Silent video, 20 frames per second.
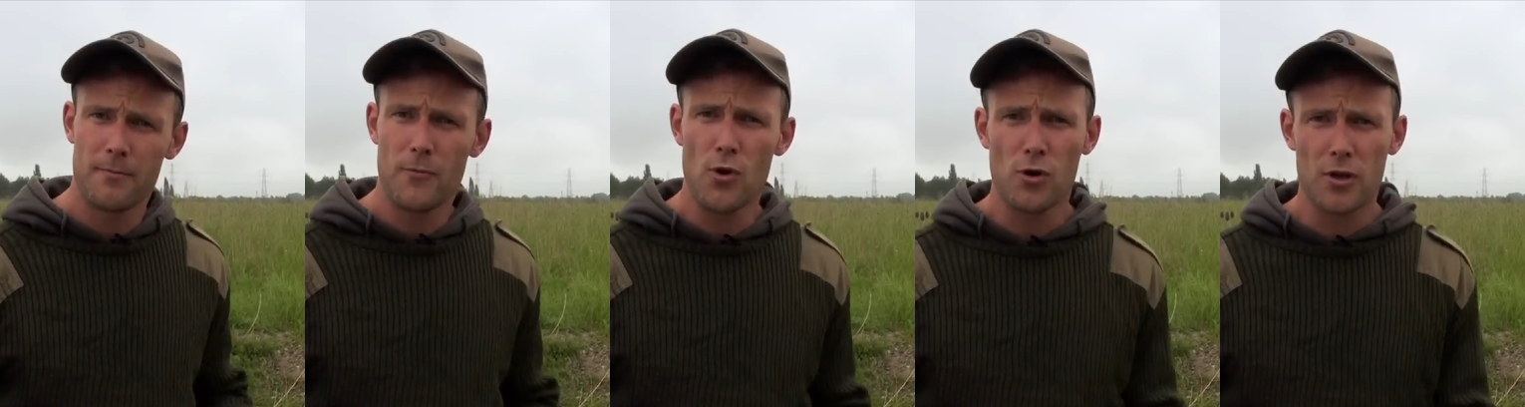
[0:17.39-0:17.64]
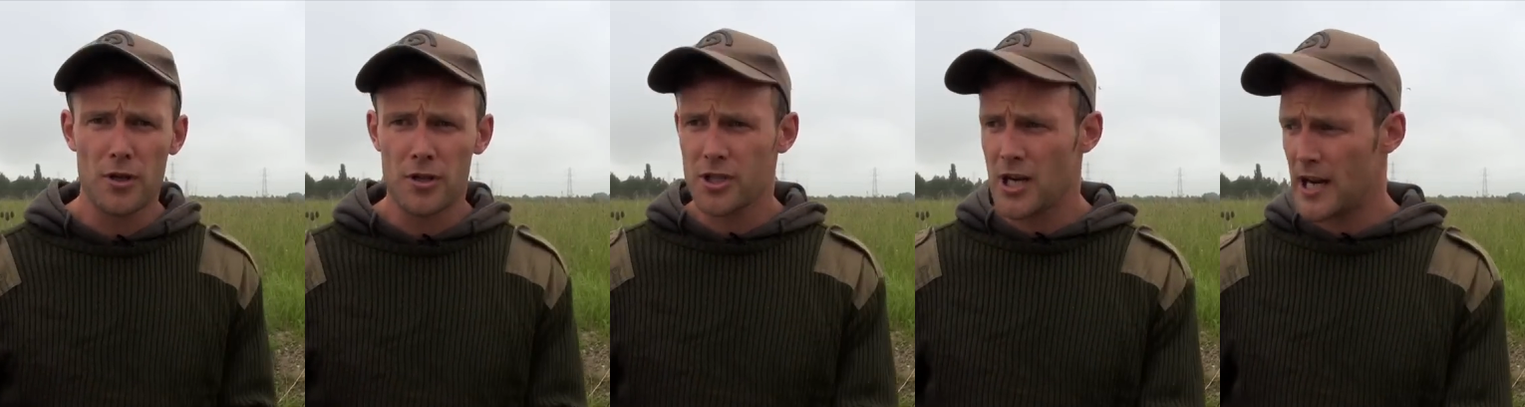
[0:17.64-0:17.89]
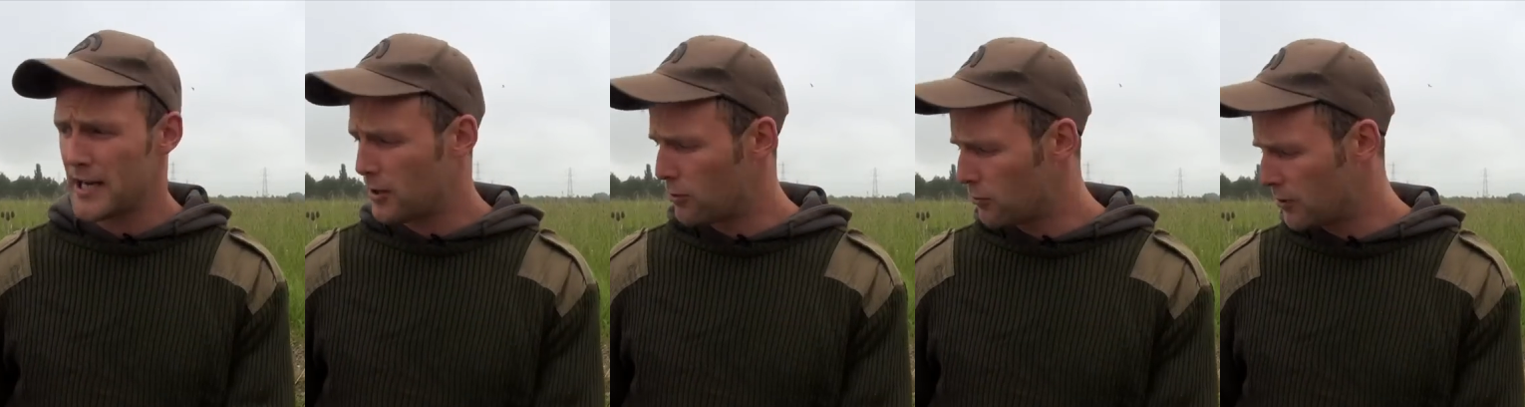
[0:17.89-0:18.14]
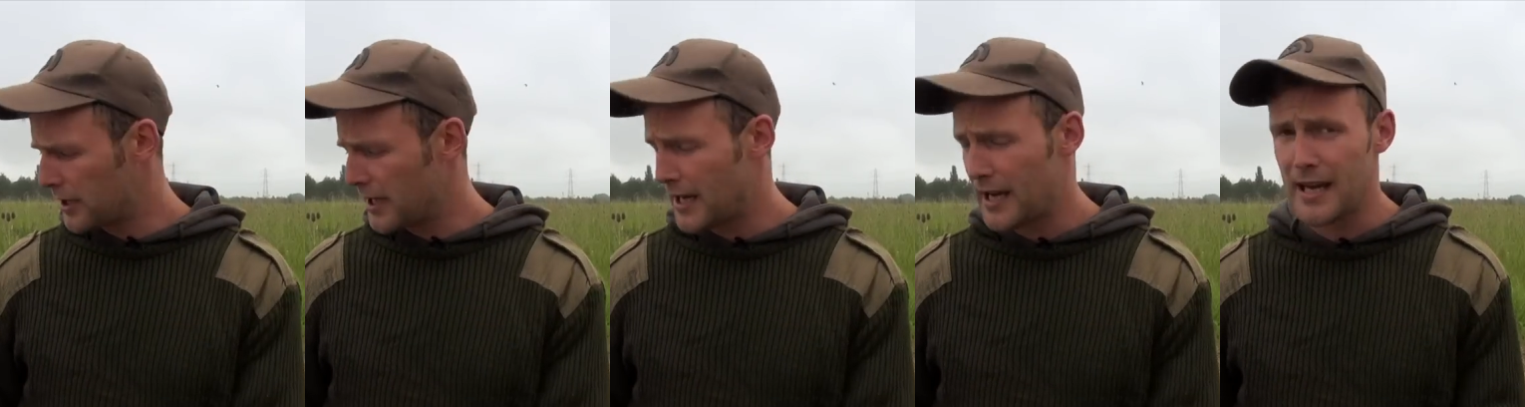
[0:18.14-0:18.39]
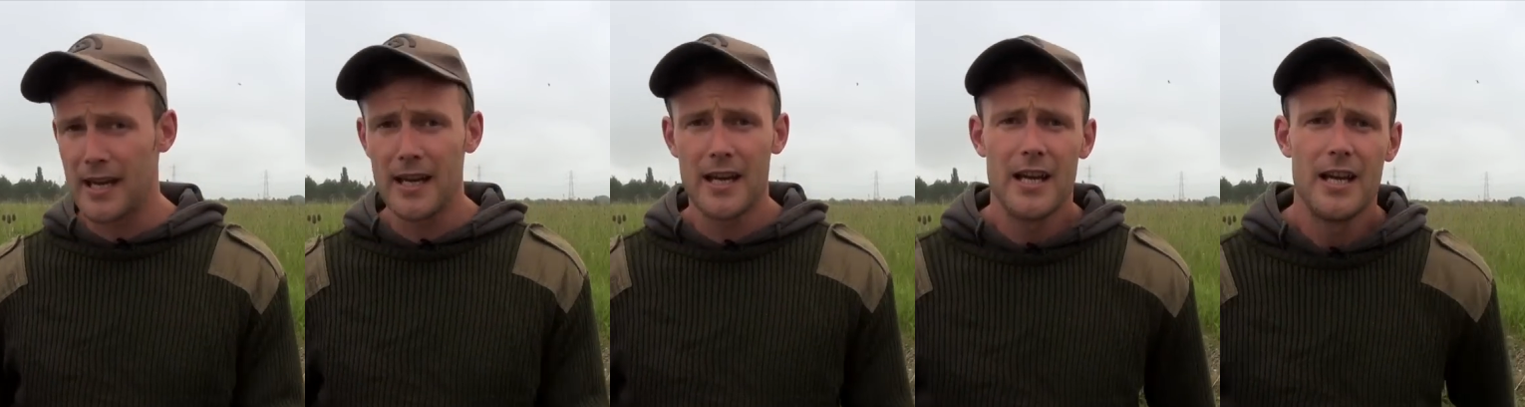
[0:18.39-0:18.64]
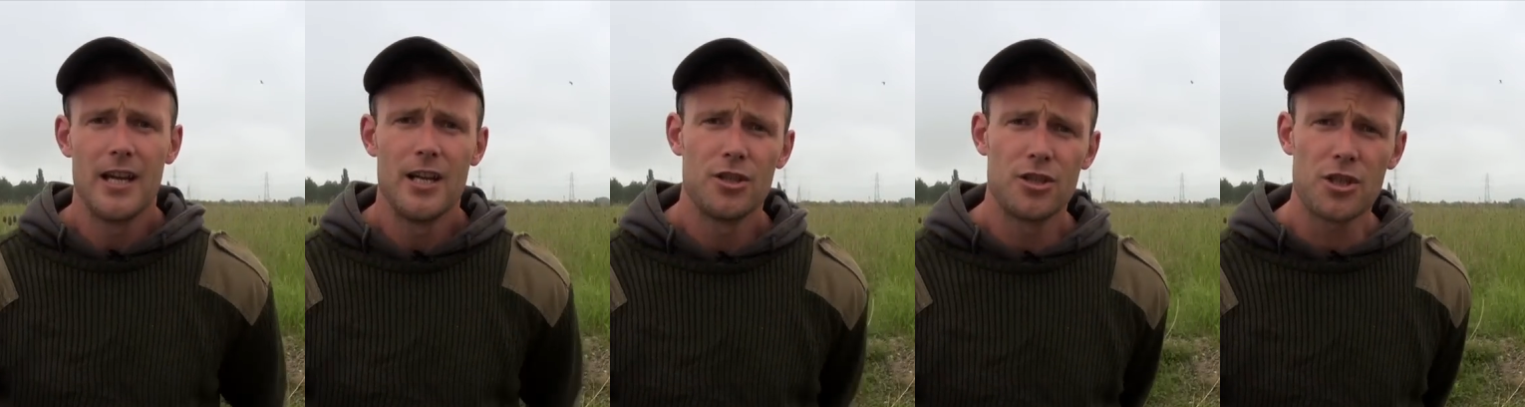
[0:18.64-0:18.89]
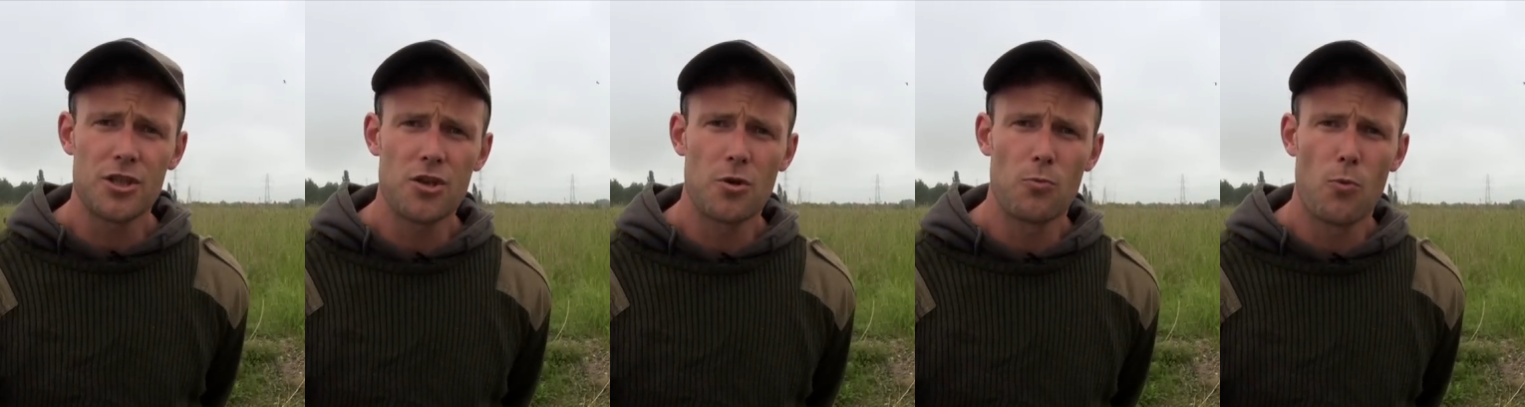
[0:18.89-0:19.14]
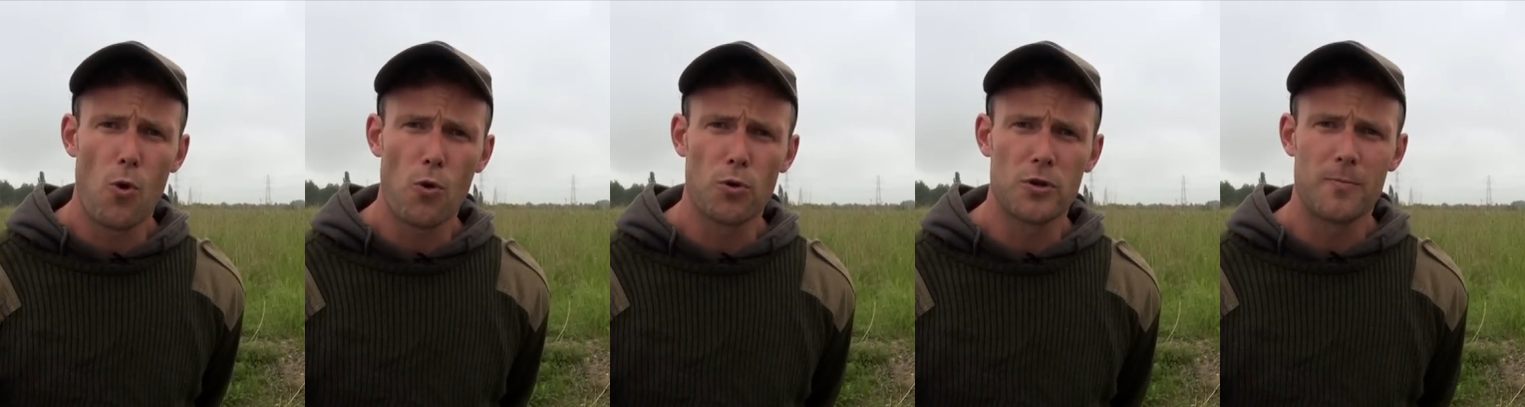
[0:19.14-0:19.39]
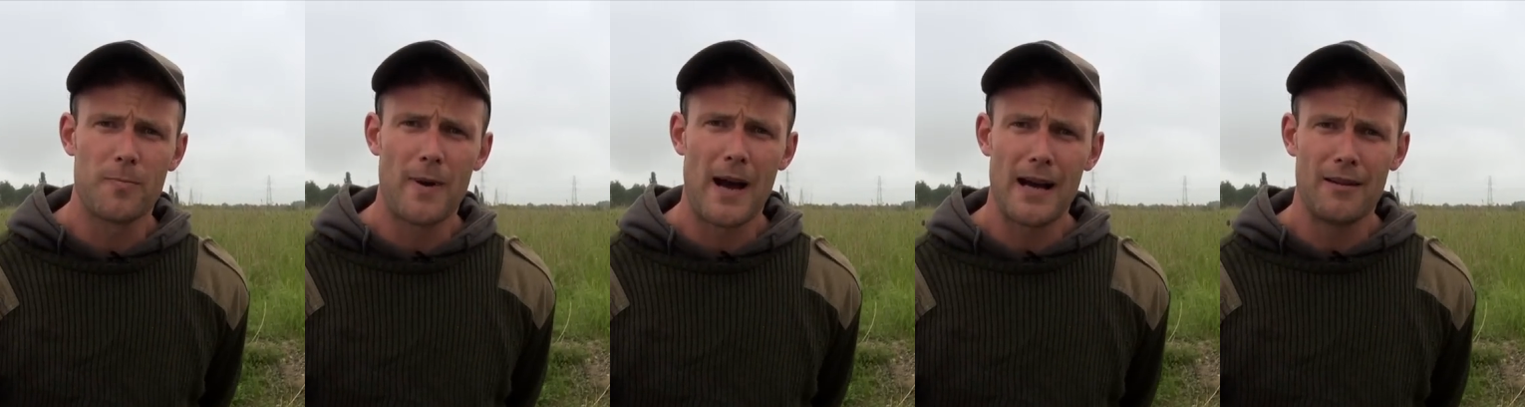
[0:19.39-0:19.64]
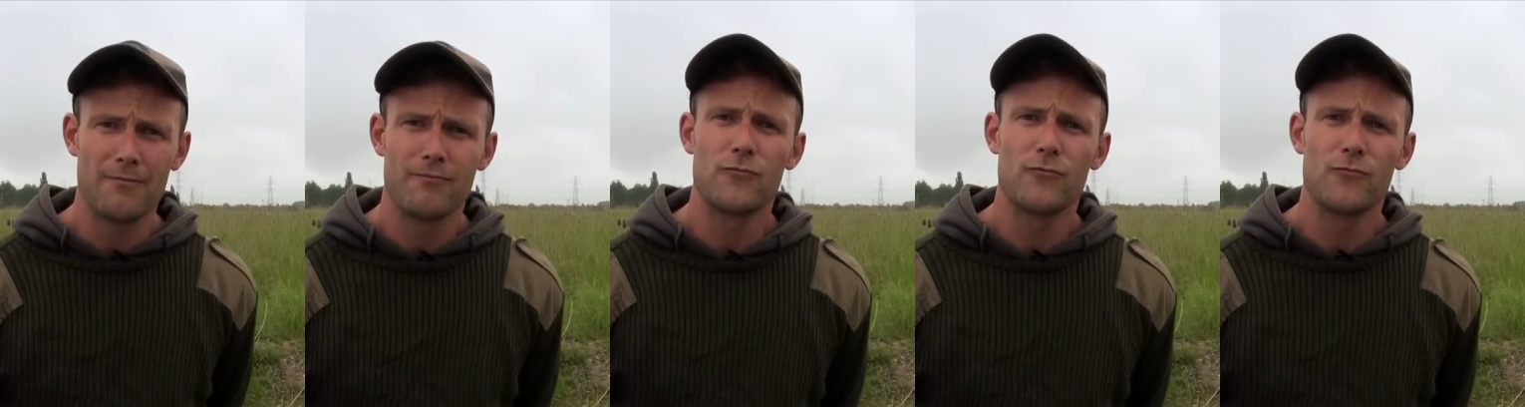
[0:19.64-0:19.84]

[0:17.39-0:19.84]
I'm not going to take all the gear, just the water butt,